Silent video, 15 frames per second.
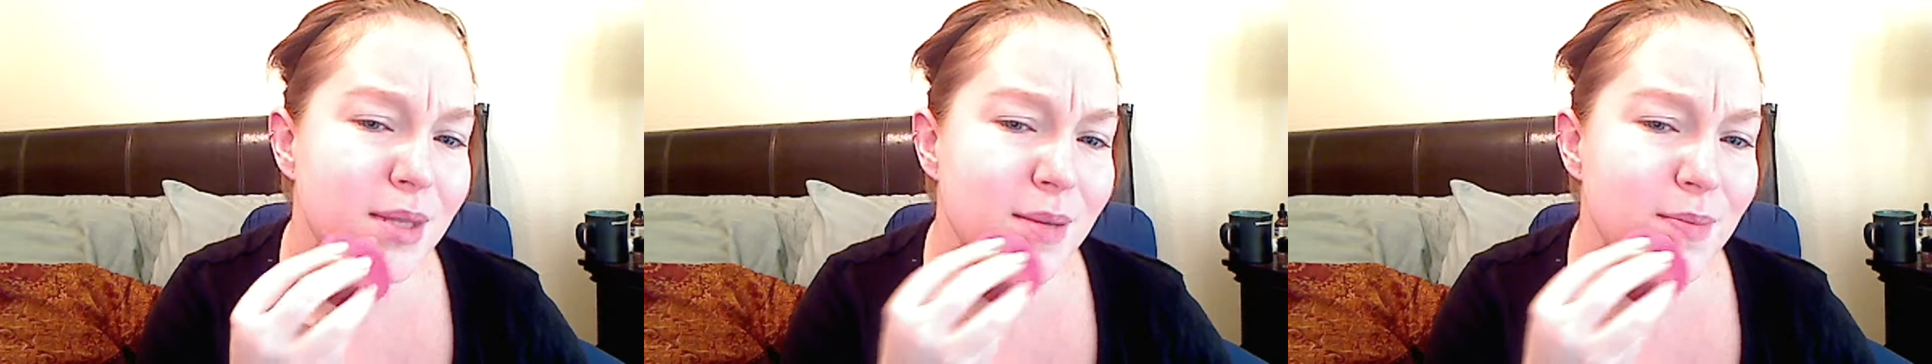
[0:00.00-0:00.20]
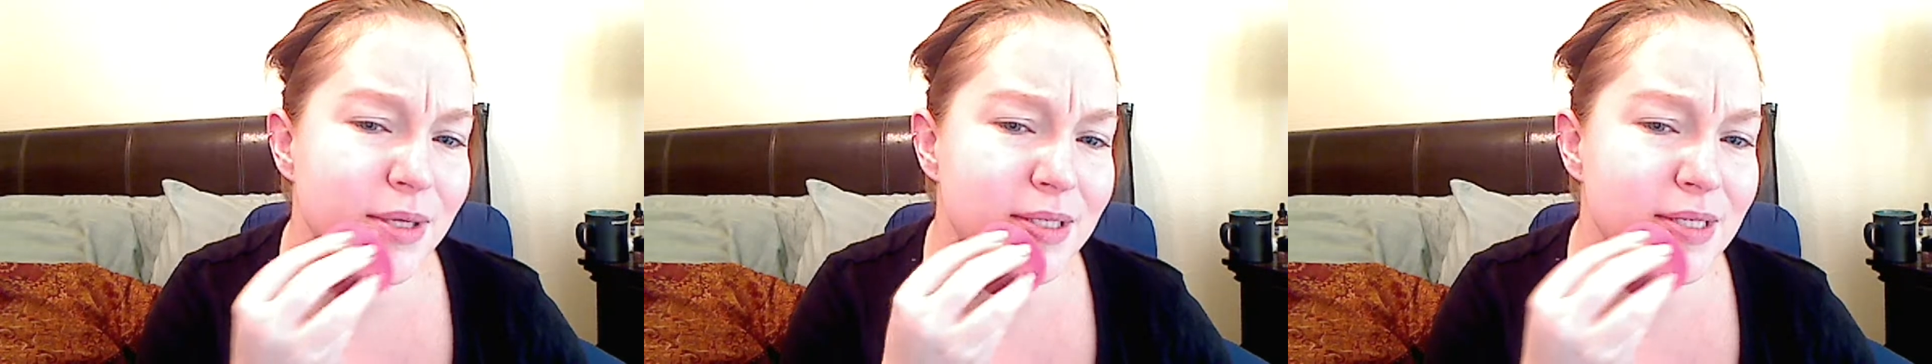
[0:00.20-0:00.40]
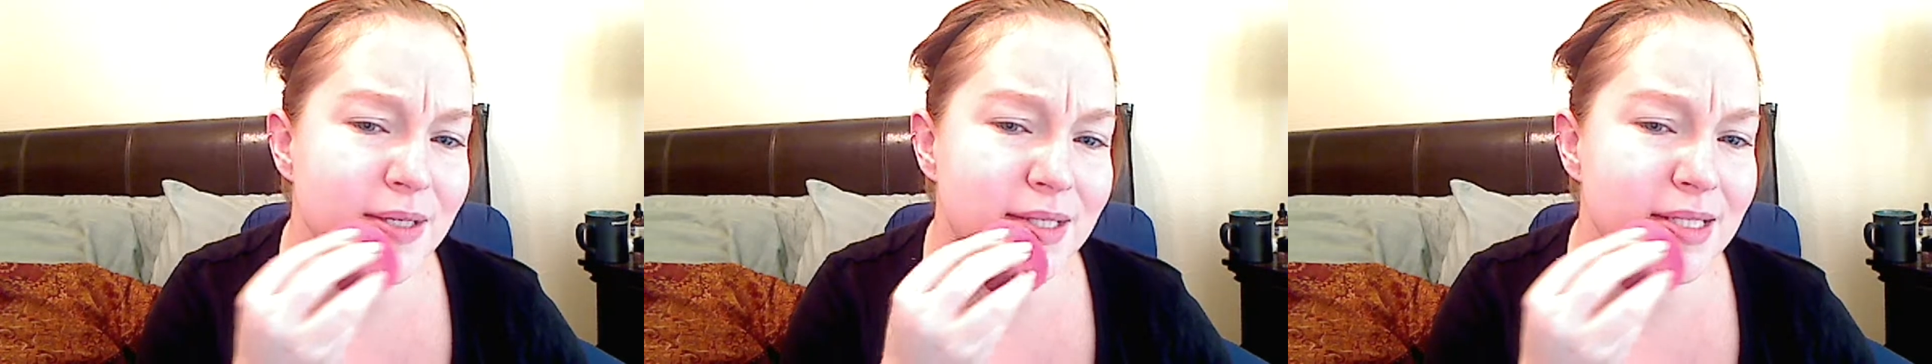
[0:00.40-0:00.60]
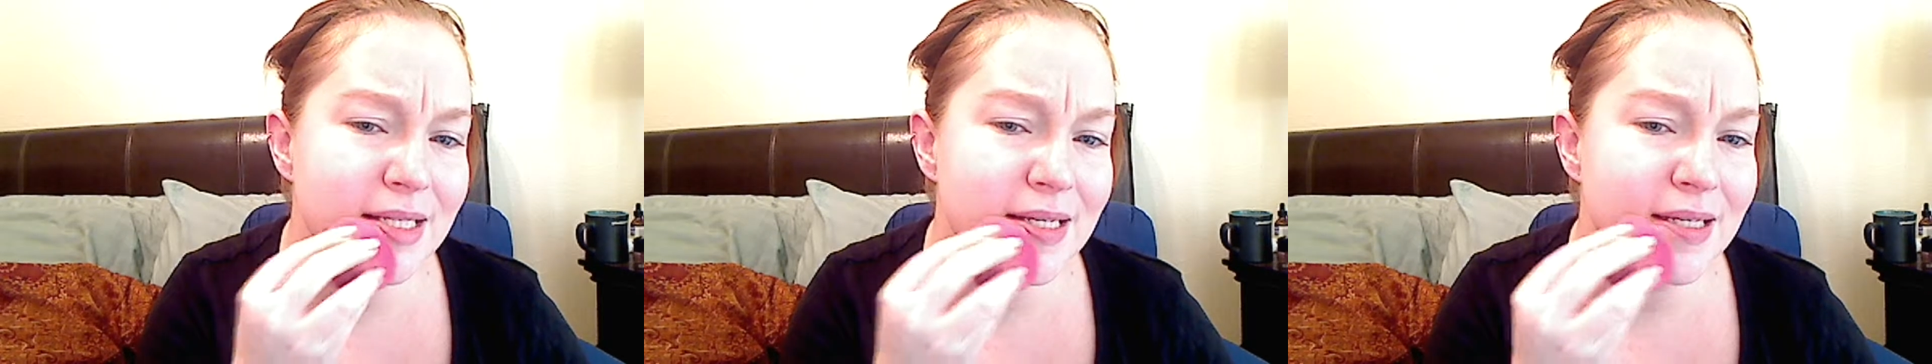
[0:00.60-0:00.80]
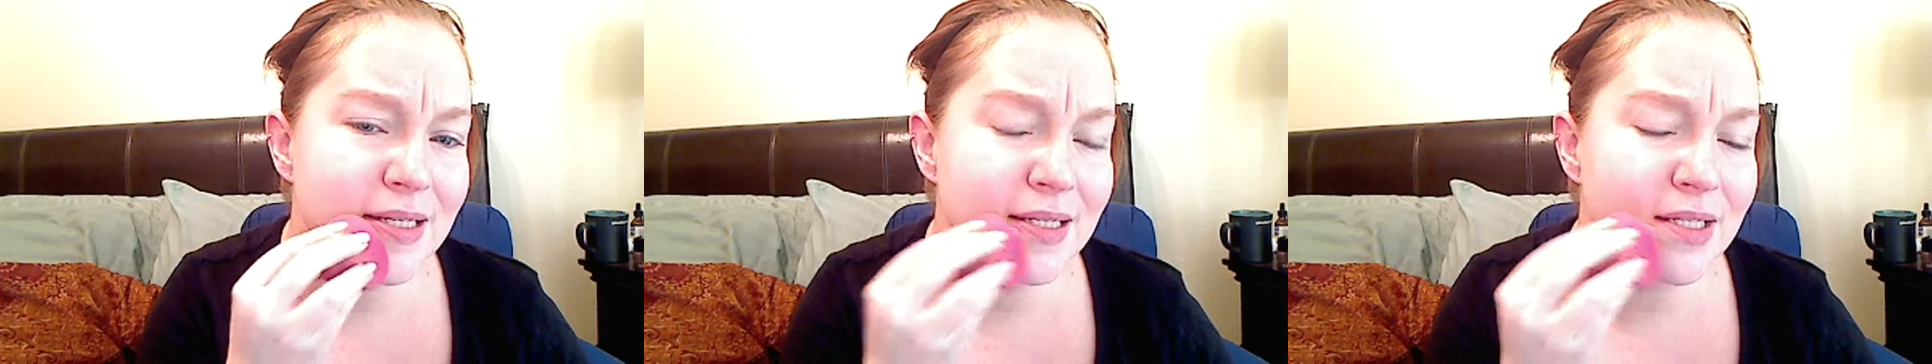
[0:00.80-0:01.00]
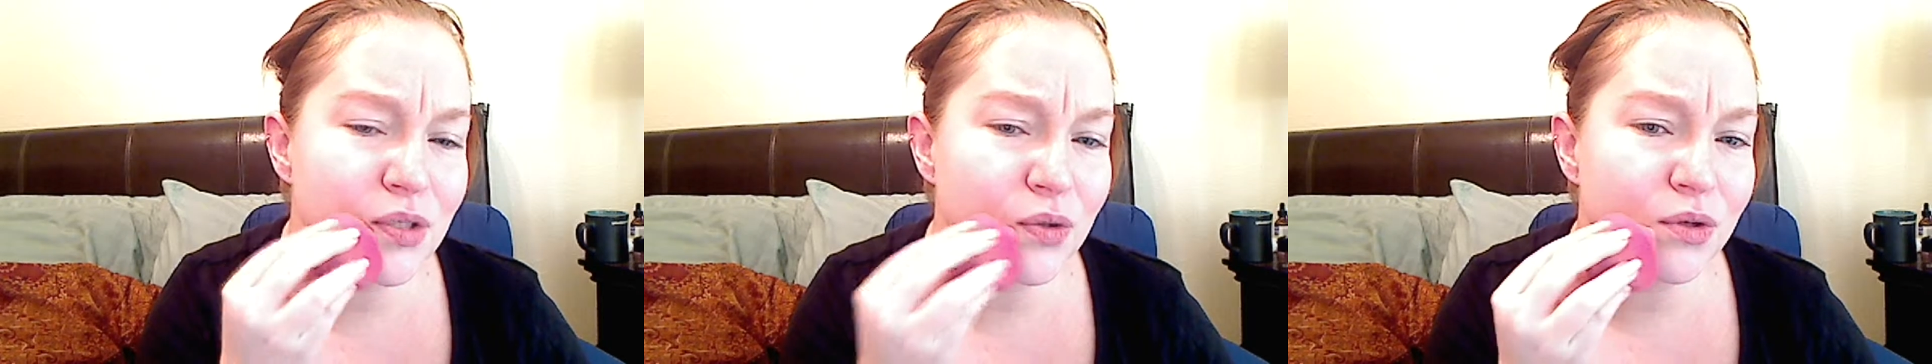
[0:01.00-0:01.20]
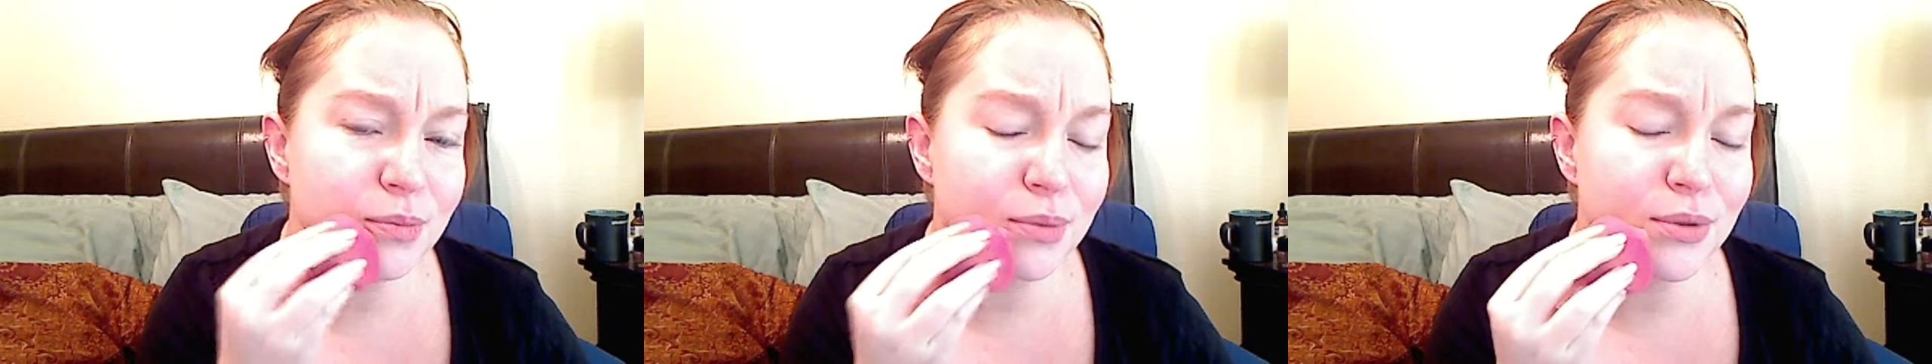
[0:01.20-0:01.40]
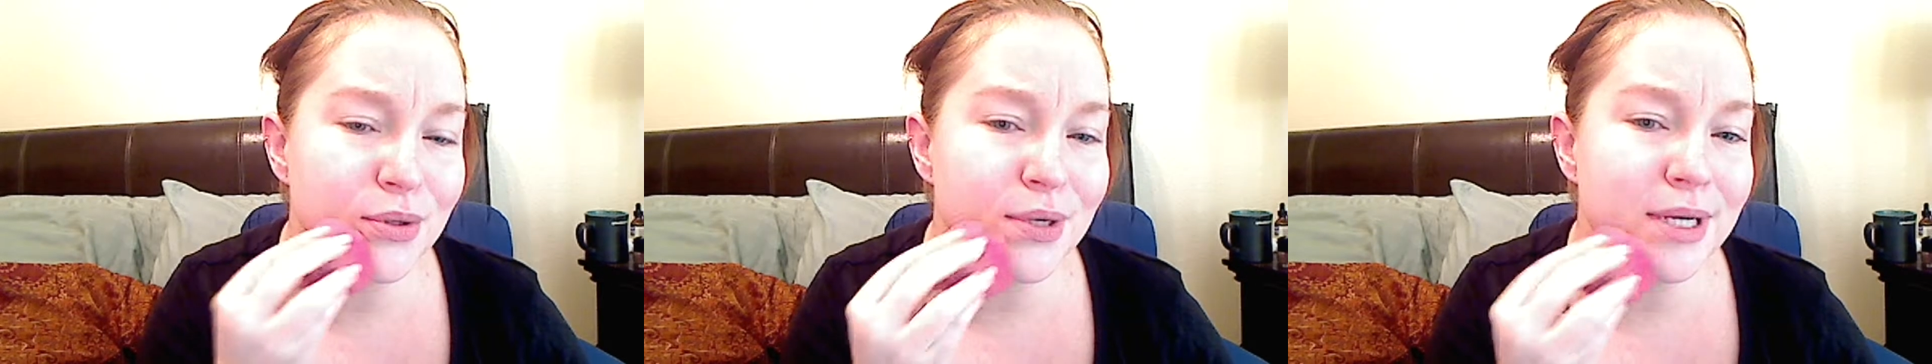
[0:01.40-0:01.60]
As you can see, it is sort of
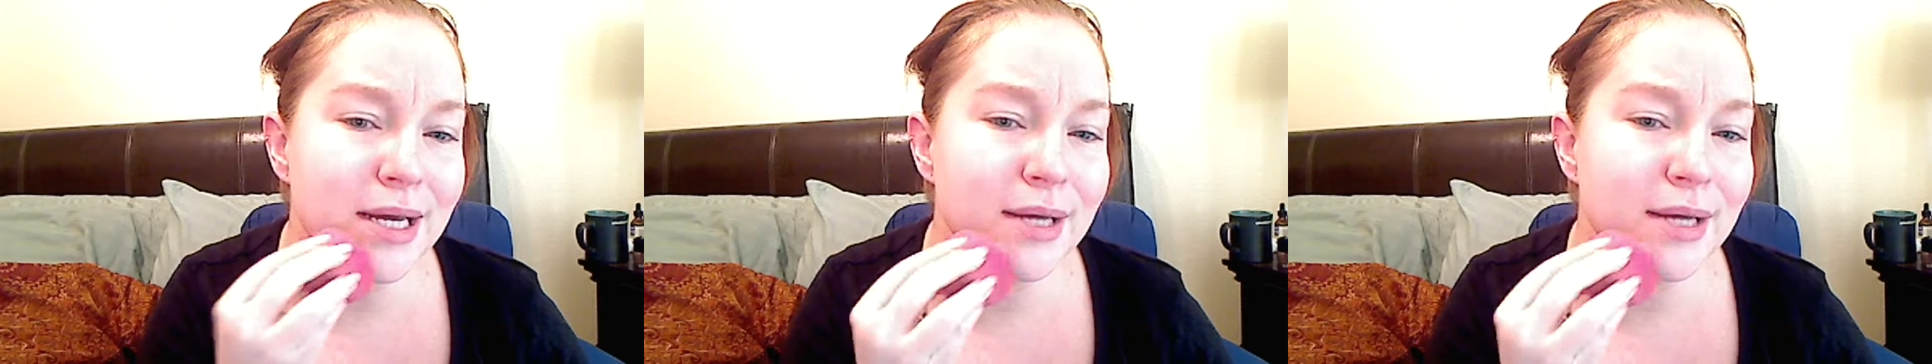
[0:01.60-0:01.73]
blurring